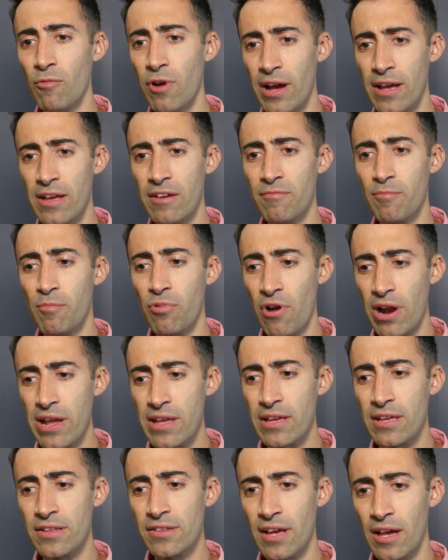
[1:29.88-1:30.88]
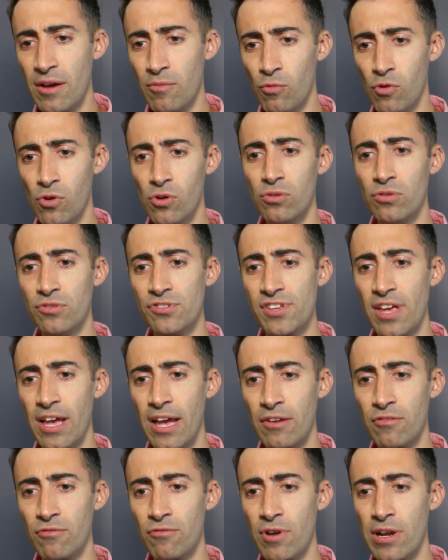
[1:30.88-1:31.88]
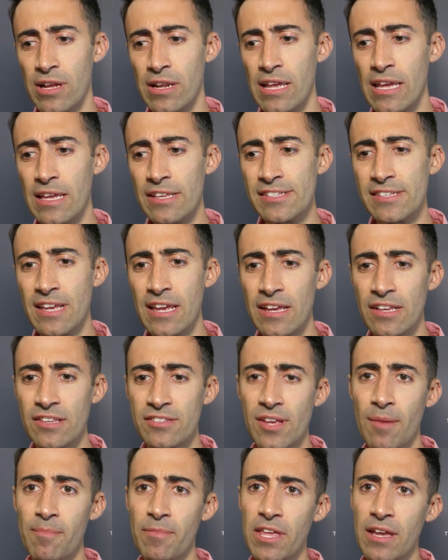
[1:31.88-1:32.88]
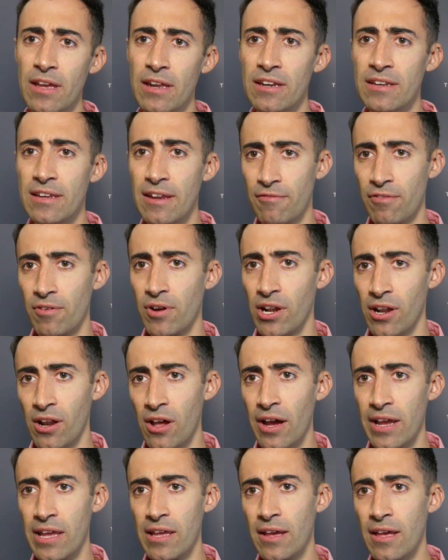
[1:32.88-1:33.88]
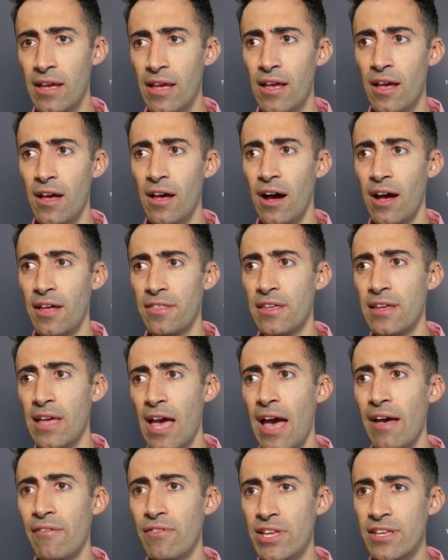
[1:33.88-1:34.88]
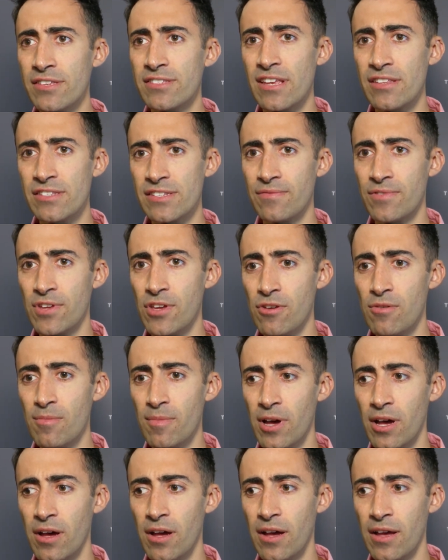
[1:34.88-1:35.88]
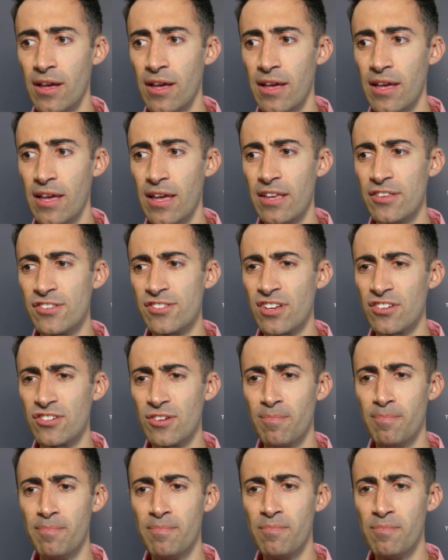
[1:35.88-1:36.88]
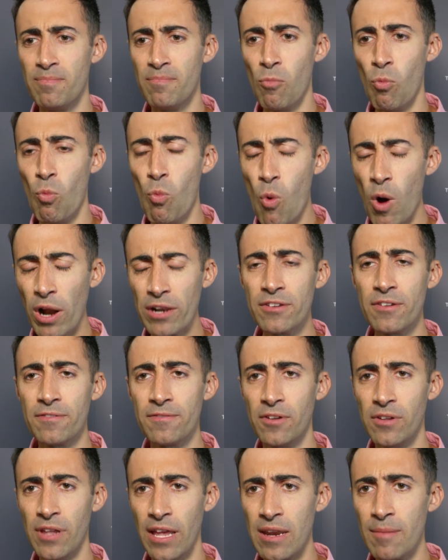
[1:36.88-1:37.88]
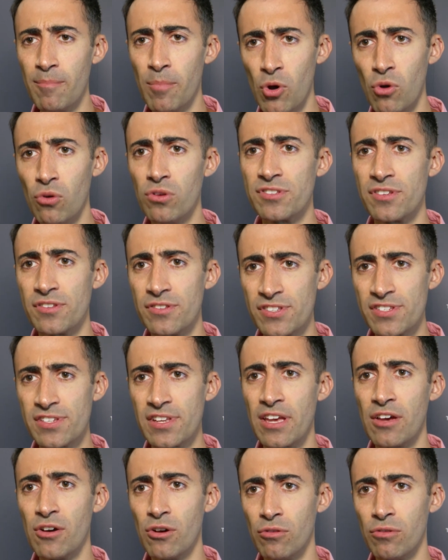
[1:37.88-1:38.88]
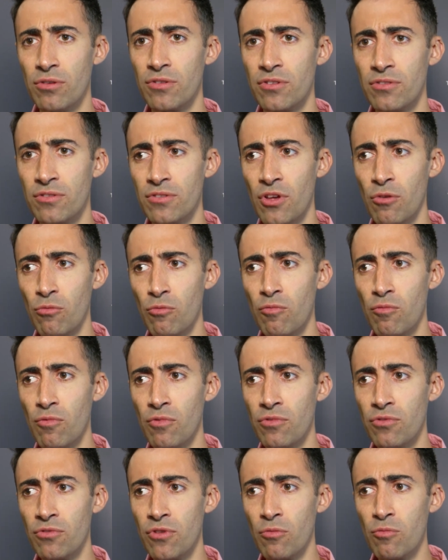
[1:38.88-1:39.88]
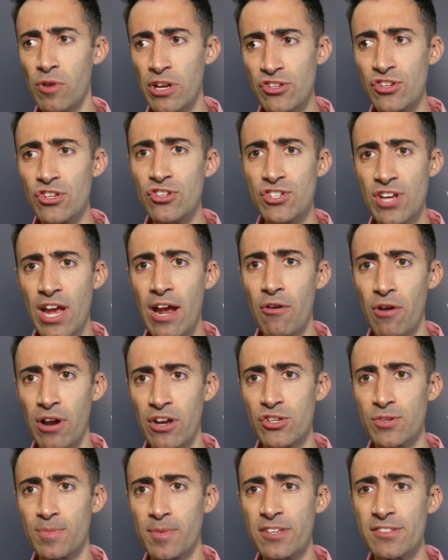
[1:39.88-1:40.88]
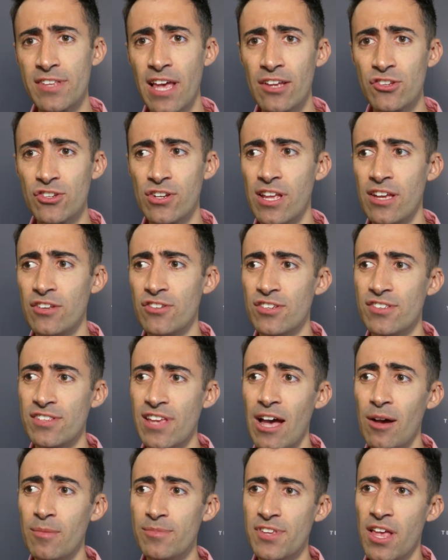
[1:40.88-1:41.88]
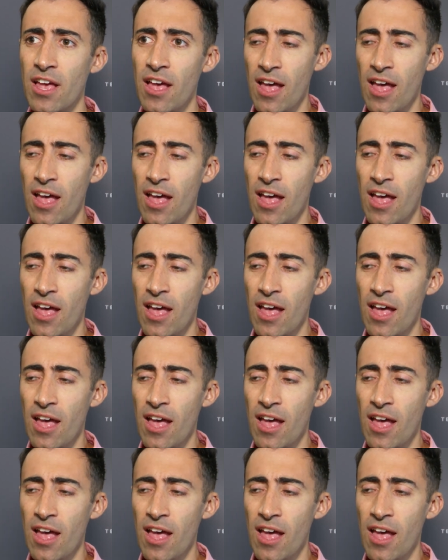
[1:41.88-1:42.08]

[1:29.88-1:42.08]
way of breaking down walls and really seeing something in a different light. I think having a sense of humor is such a wonderful and important skill that we should cherish, because actually it just helps